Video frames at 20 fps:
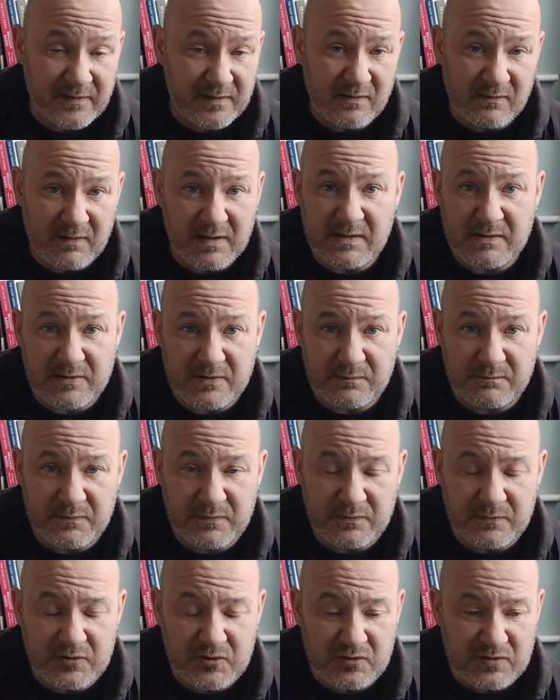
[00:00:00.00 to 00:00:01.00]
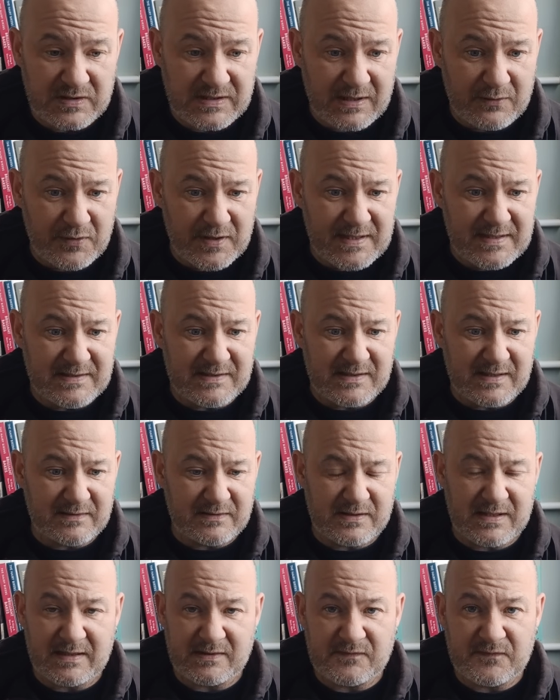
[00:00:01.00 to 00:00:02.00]
That's just how it is.
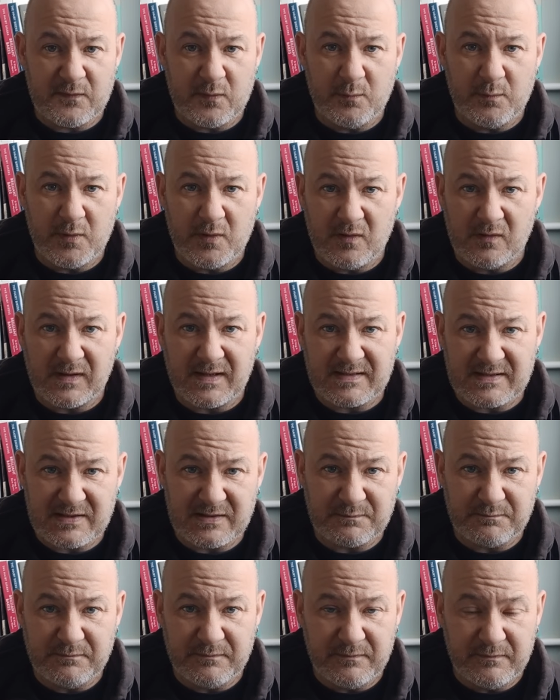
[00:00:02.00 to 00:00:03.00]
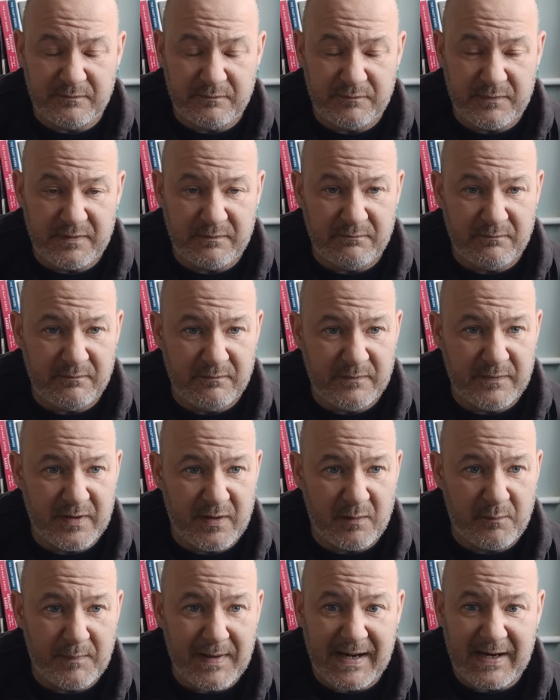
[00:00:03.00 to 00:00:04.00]
That's football. That's a
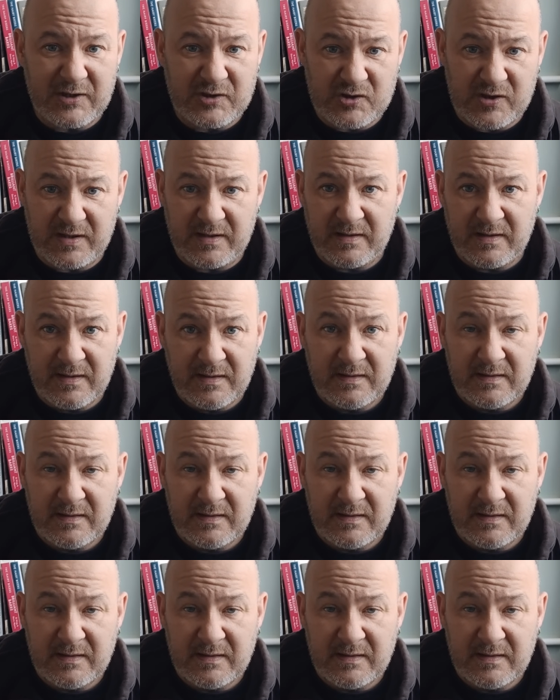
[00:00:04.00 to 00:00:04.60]
manager